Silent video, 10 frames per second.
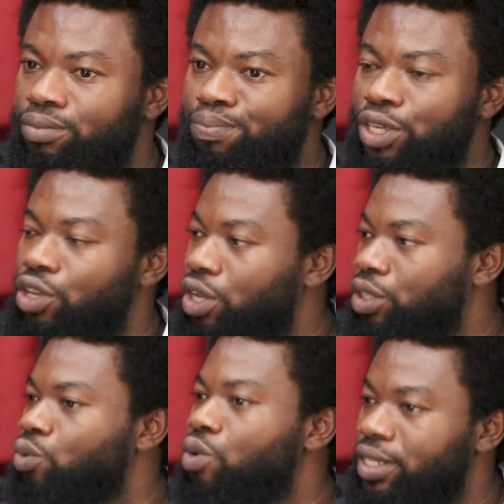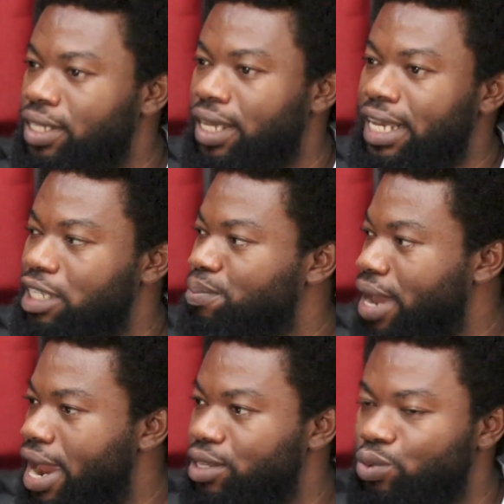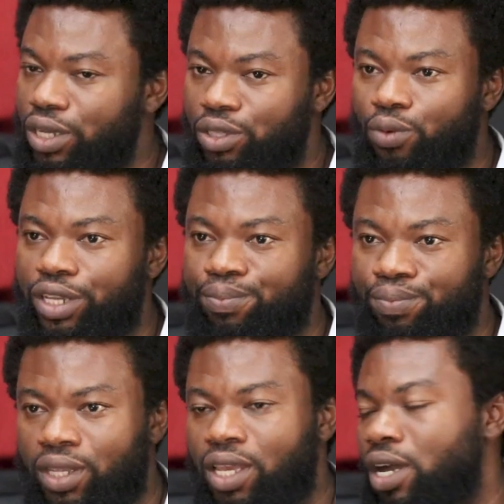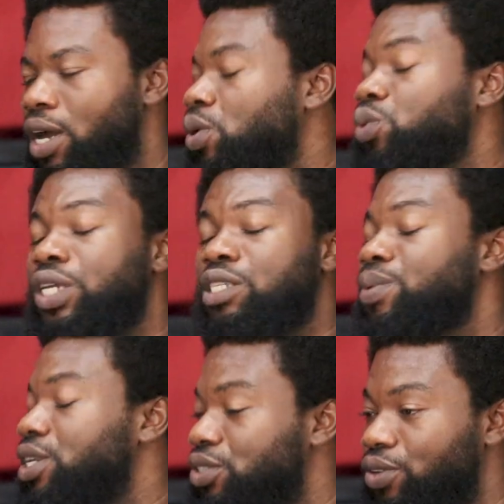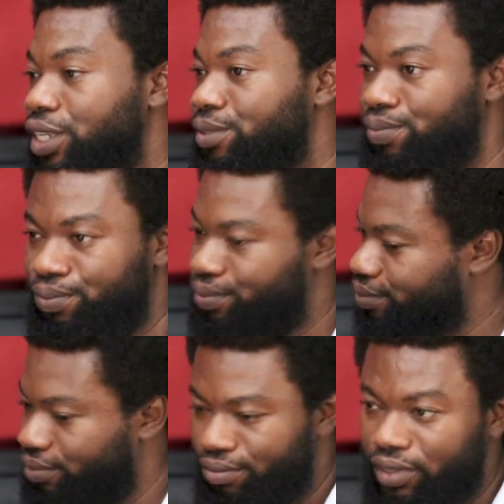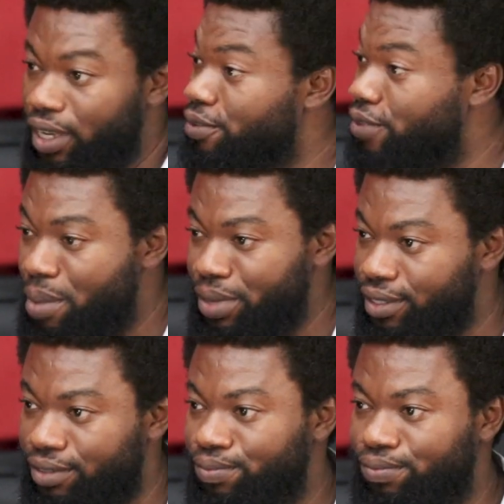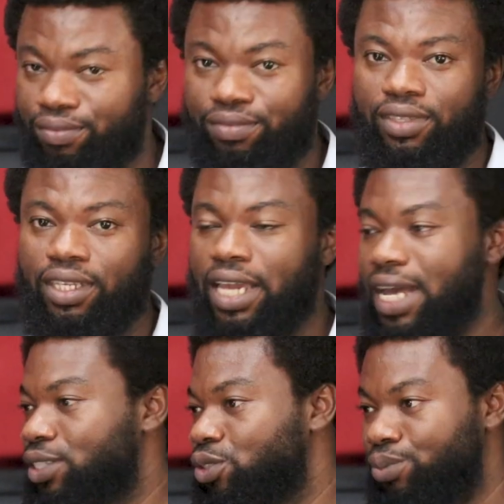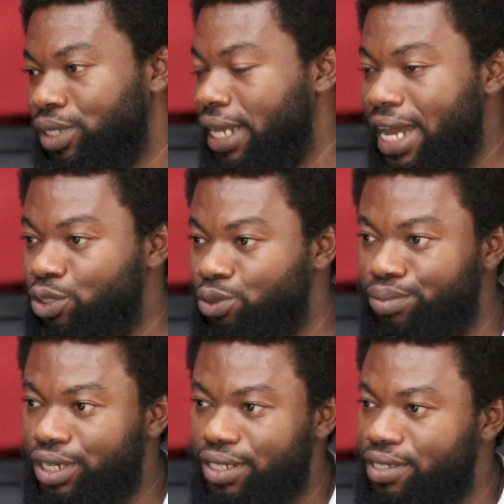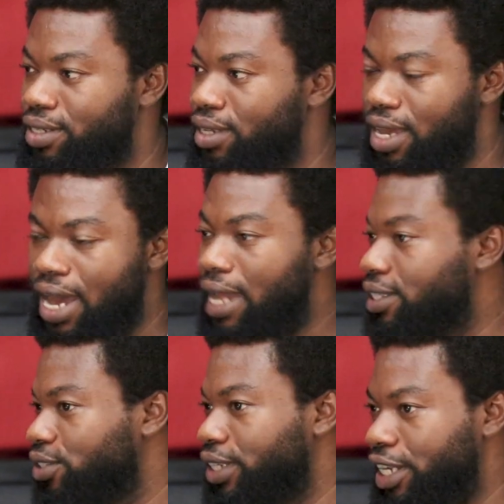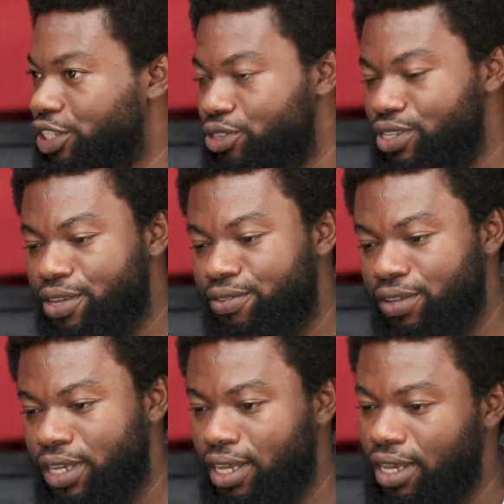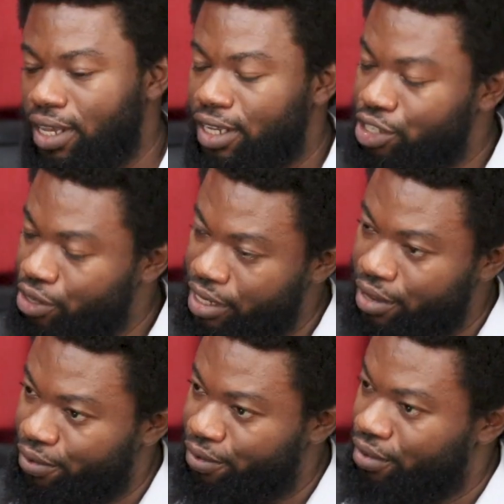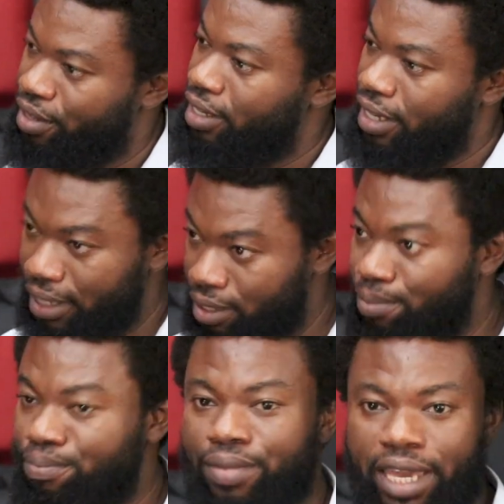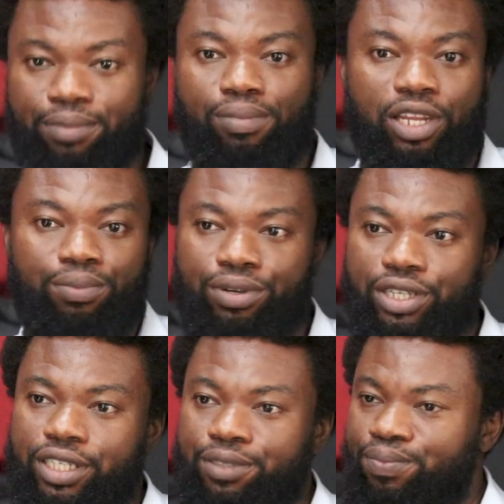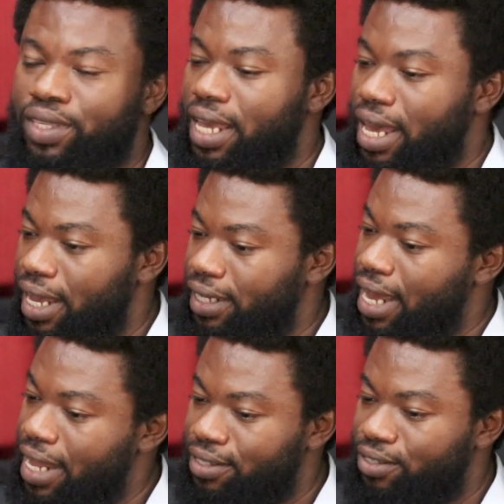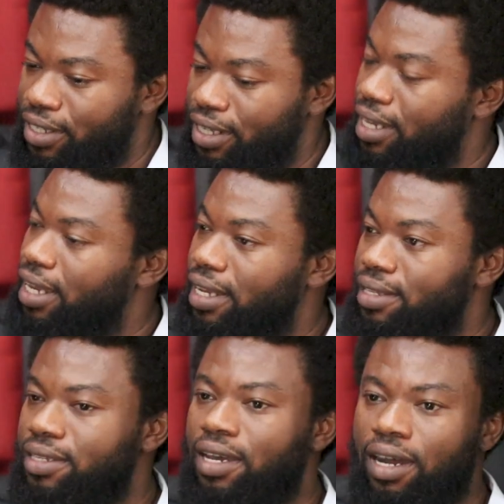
beyond what his parents were doing. And what were his parents doing? Farming. He had two brothers, Anthony and Joseph. Joseph, his main blood brother, and Anthony, his